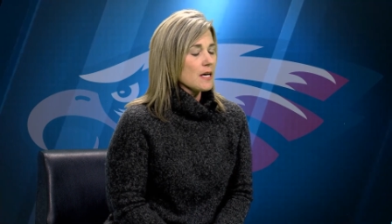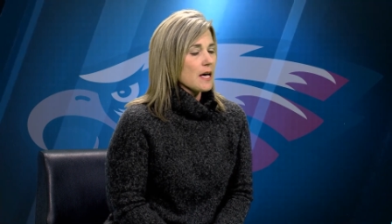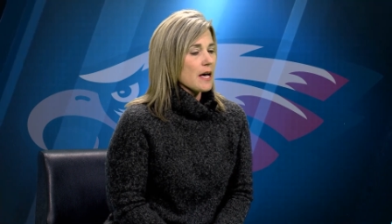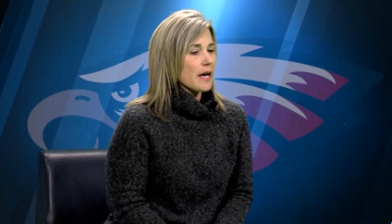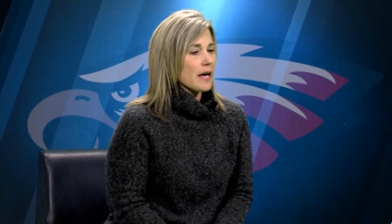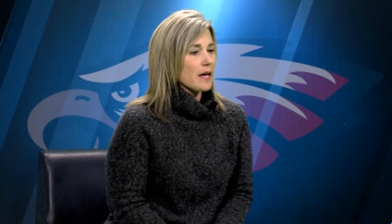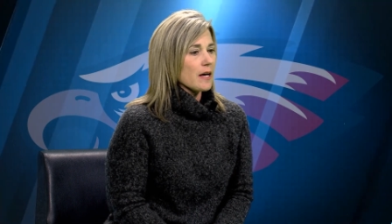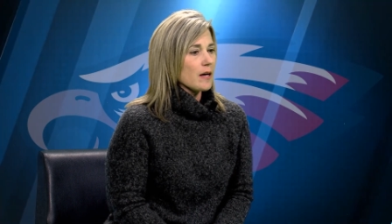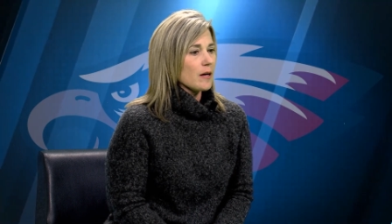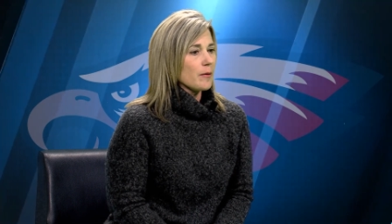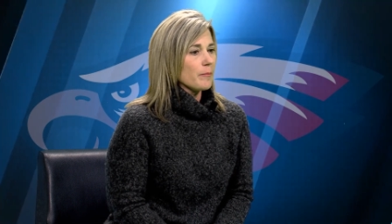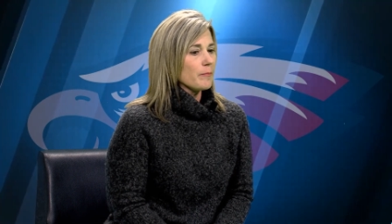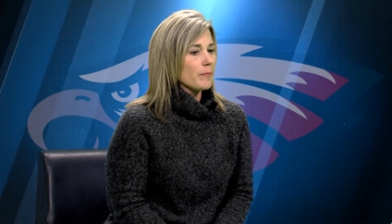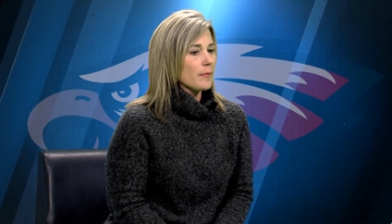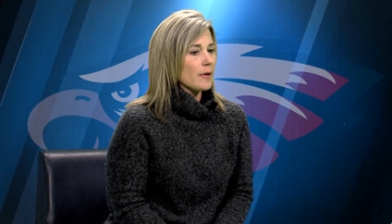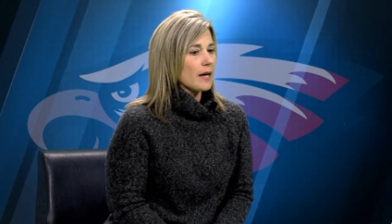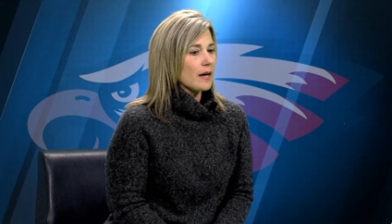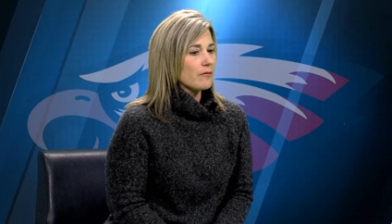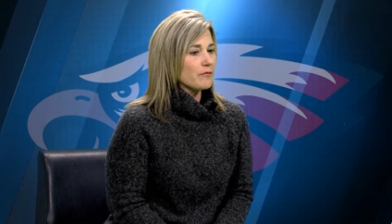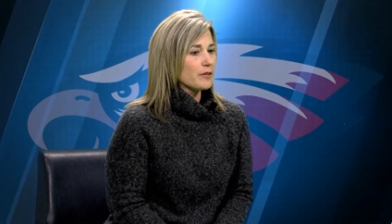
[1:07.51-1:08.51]

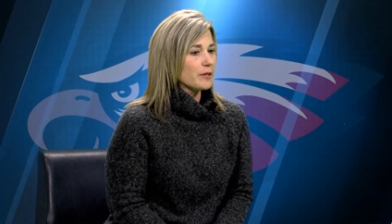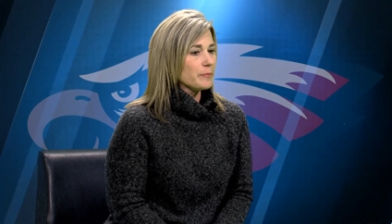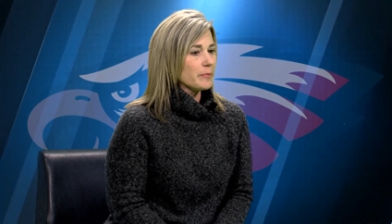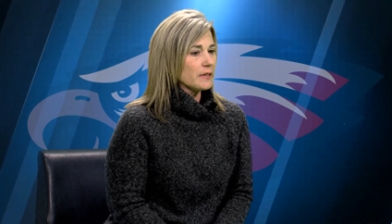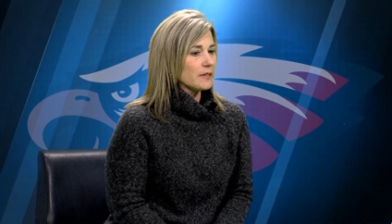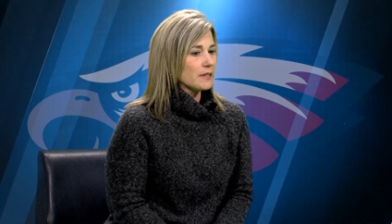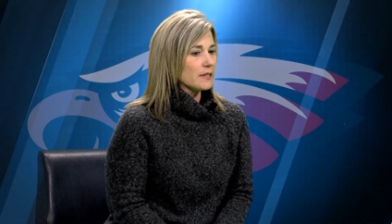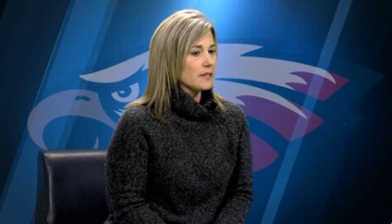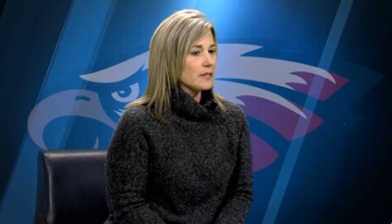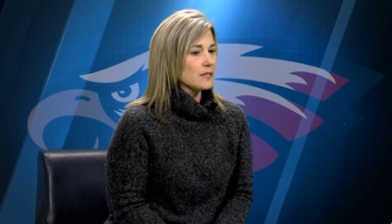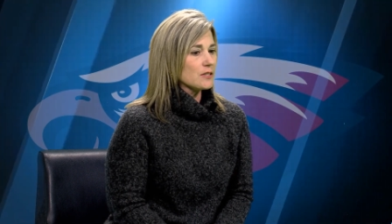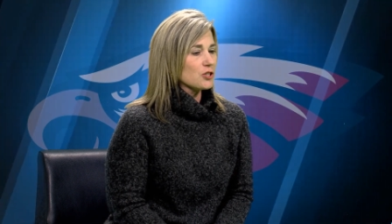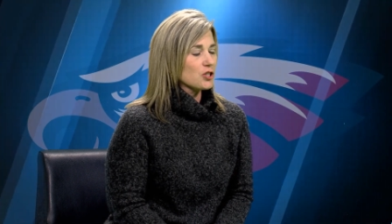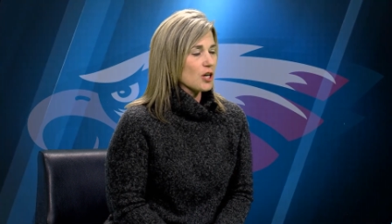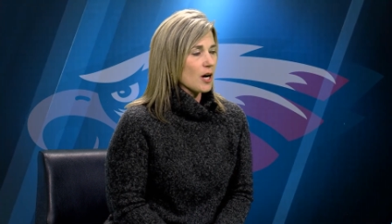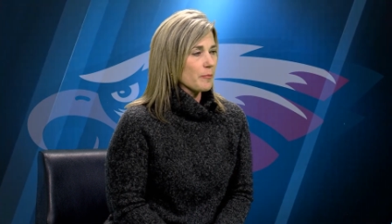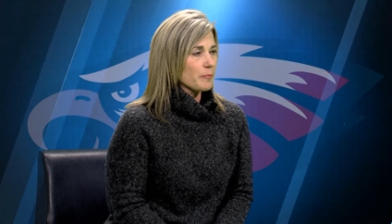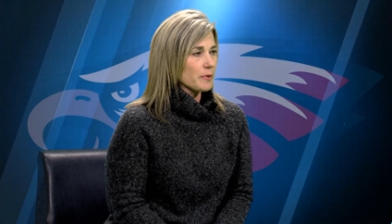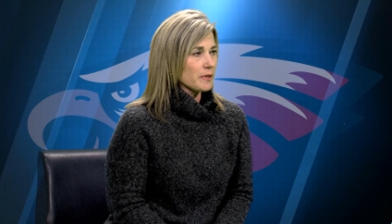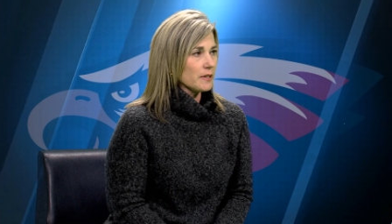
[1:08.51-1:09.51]
every building in
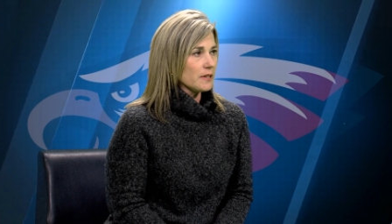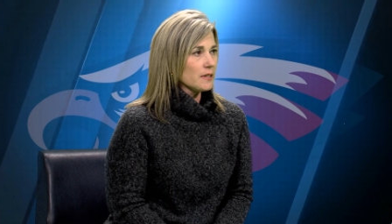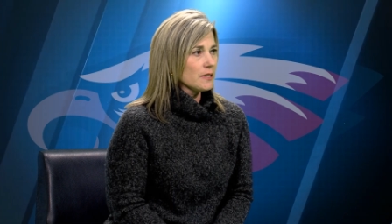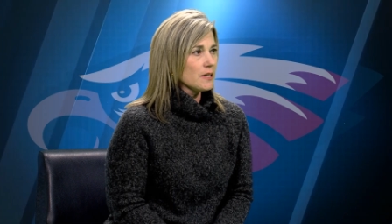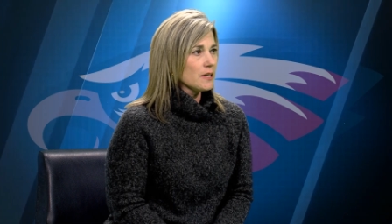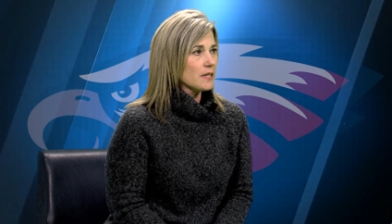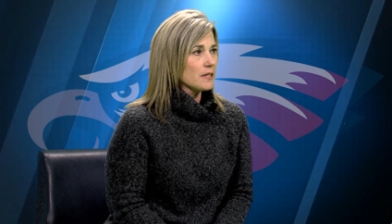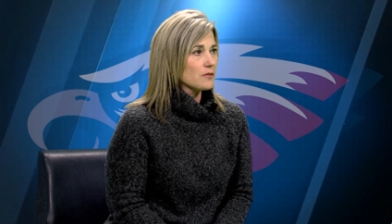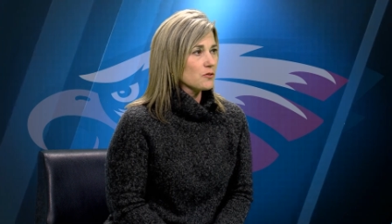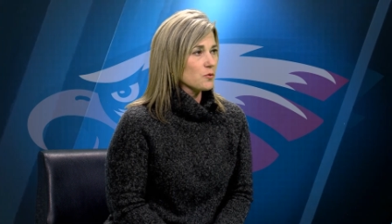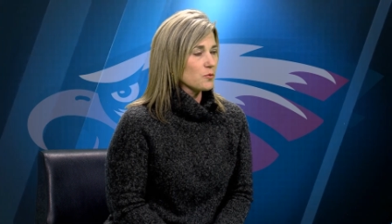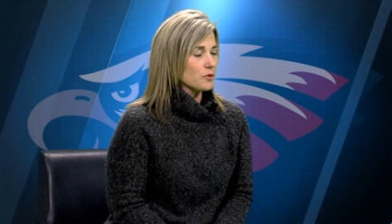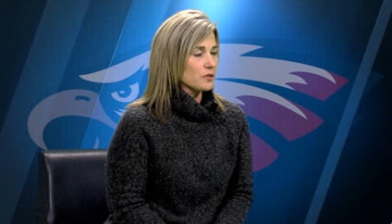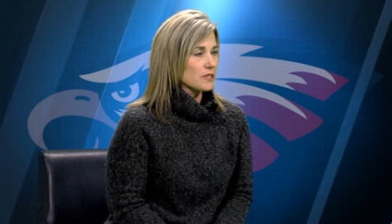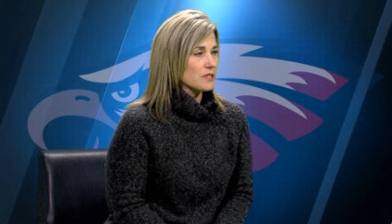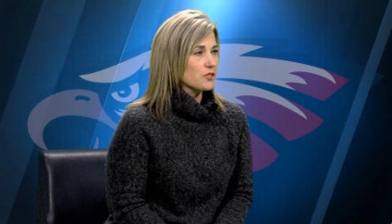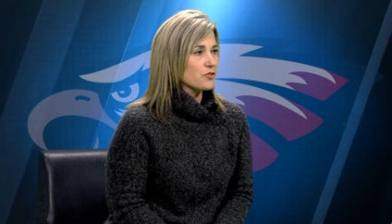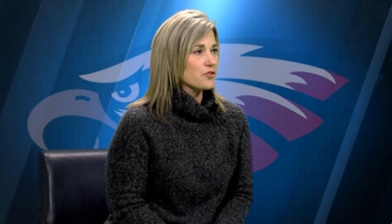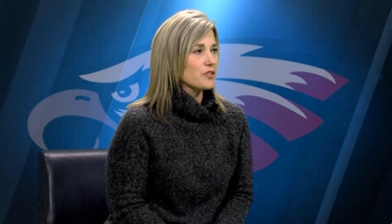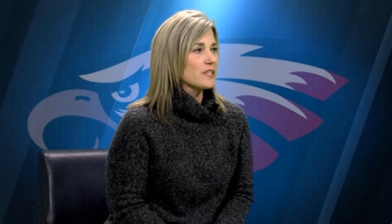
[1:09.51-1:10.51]
Joplin School
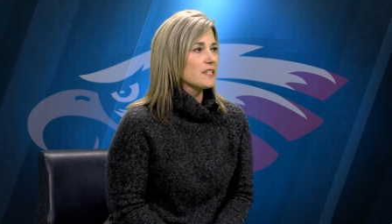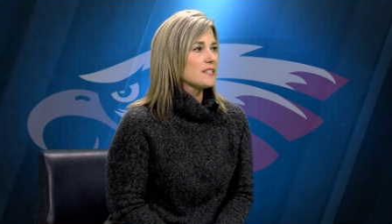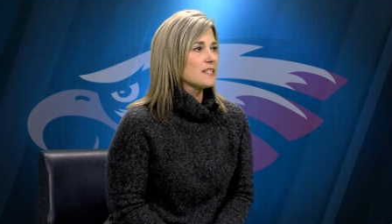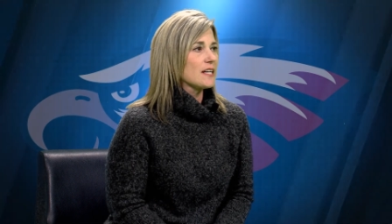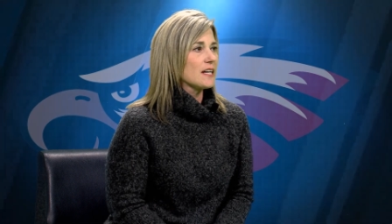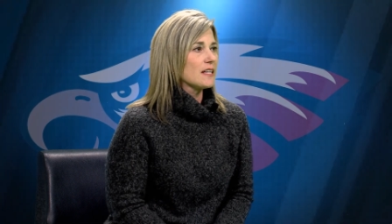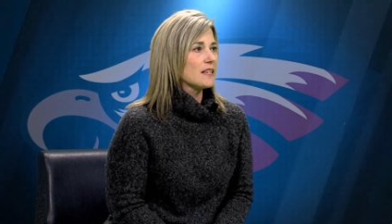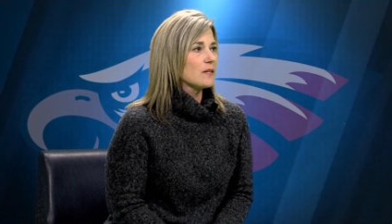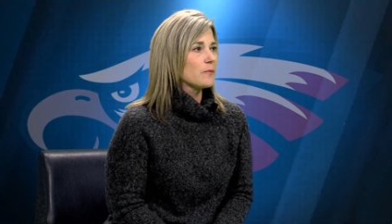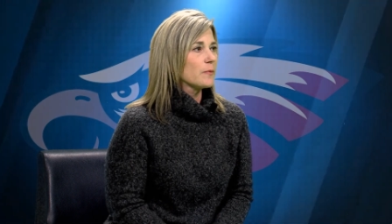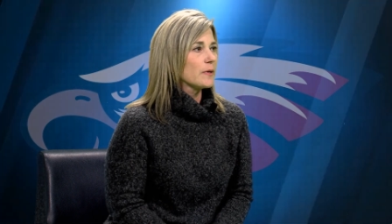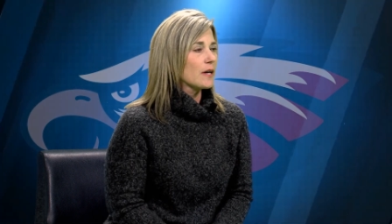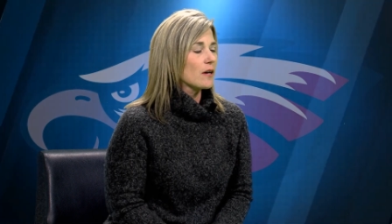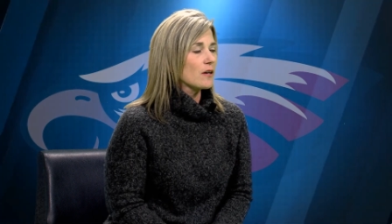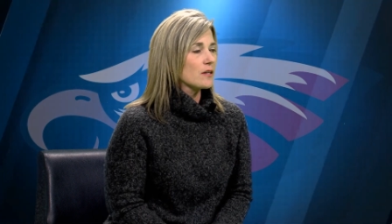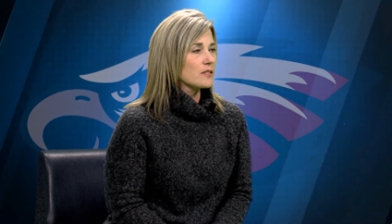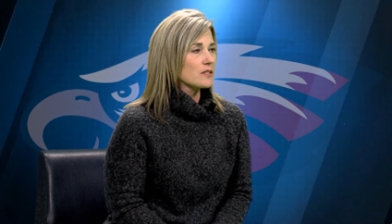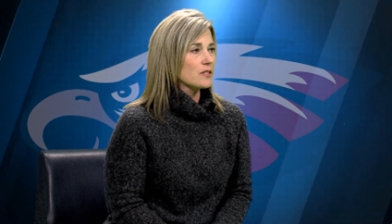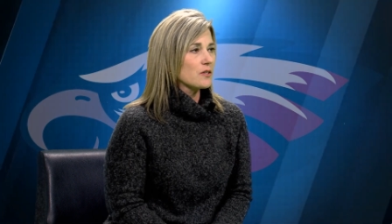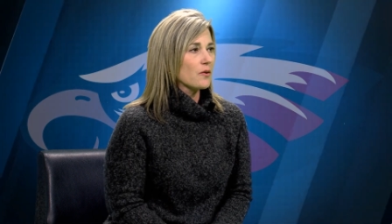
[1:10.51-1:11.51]
District, and then we
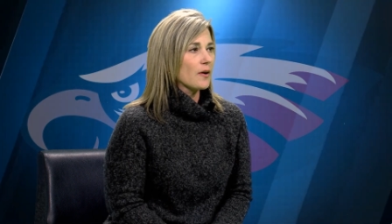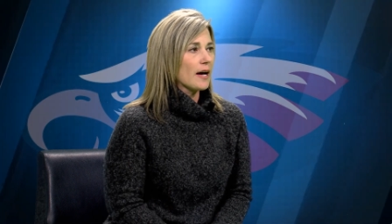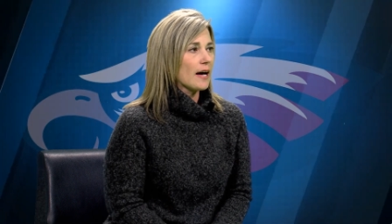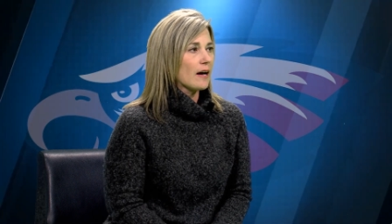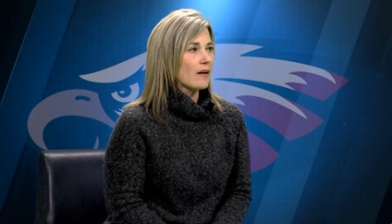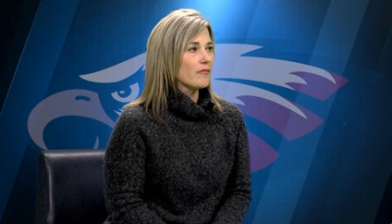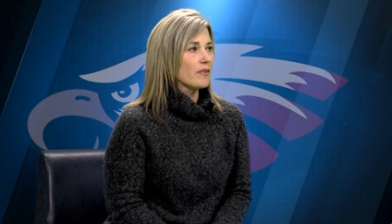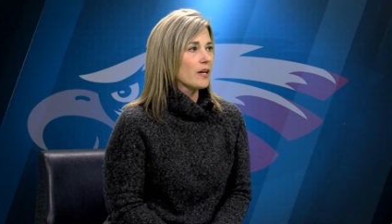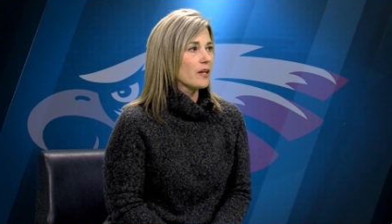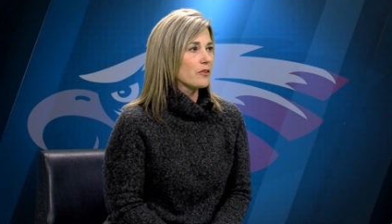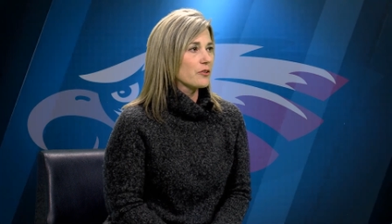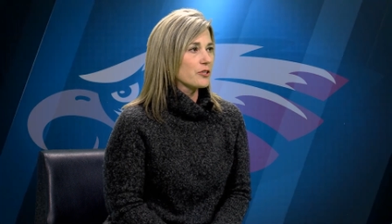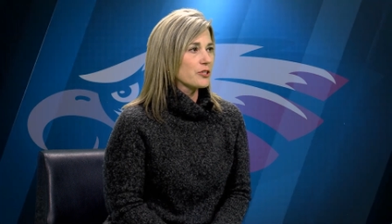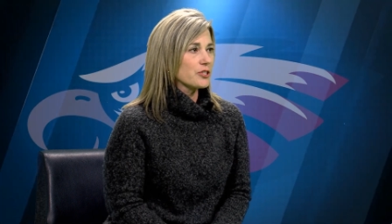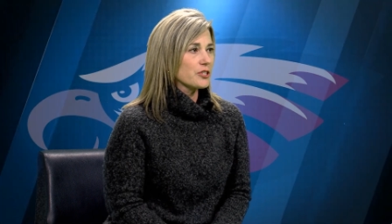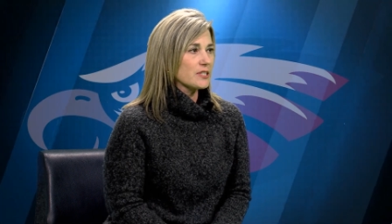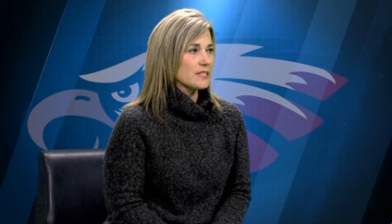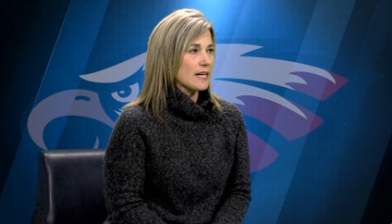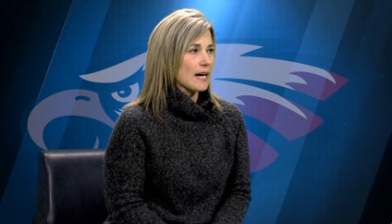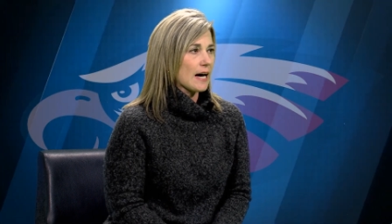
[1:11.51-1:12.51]
also have other
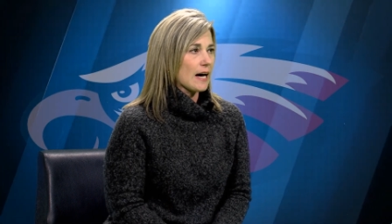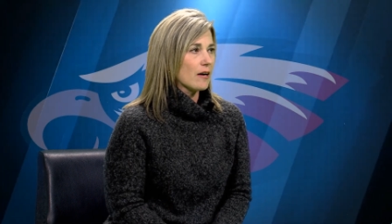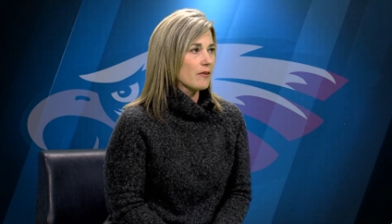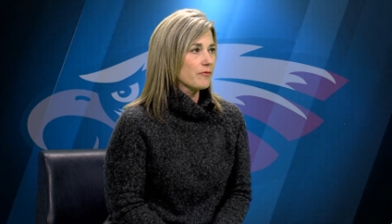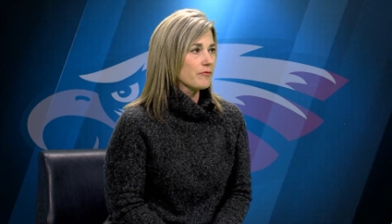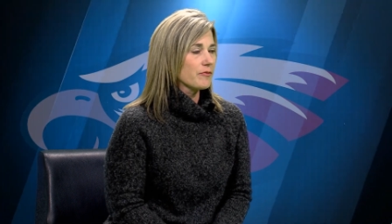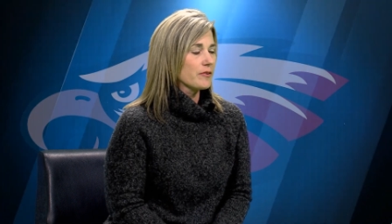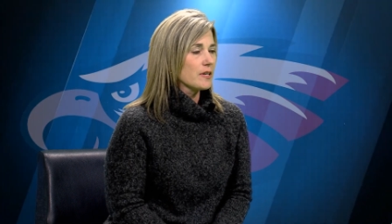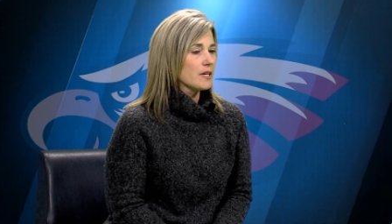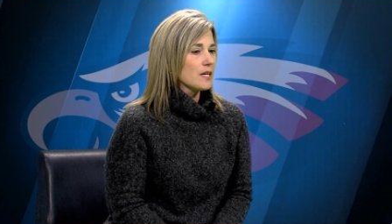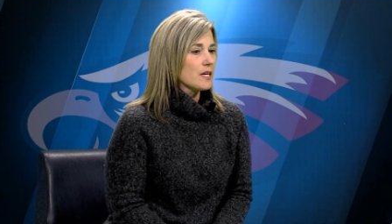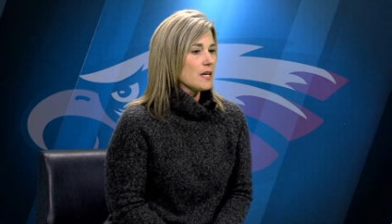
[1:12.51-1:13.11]
staff.